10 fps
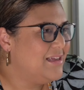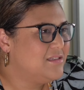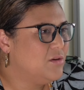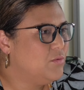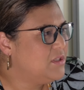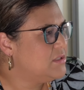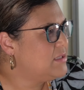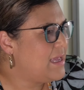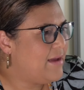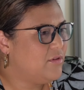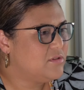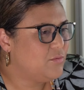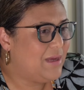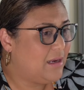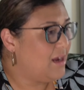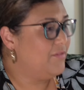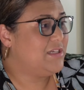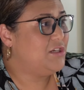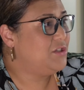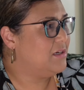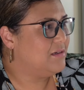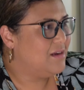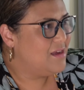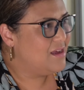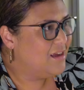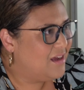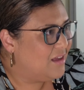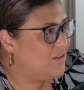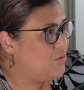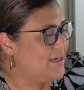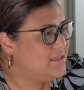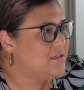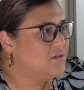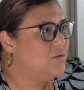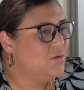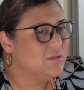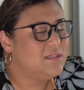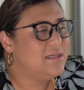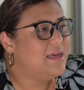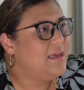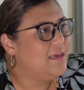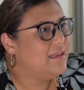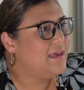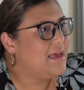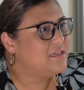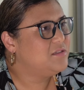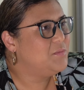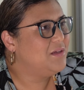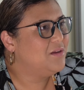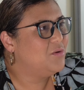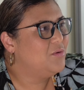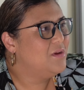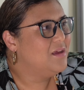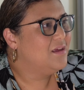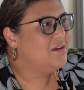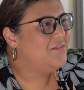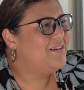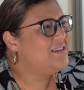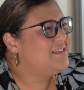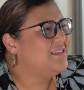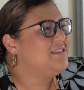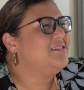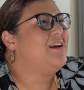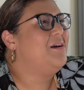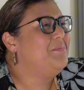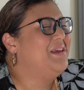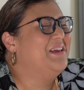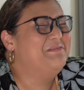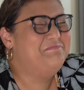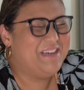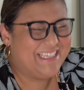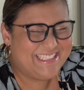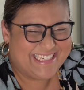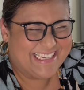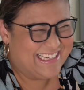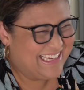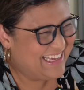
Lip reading: And so we just have this, we had a conversation on the way to school today. They asked me, you know, when does it stop being busy?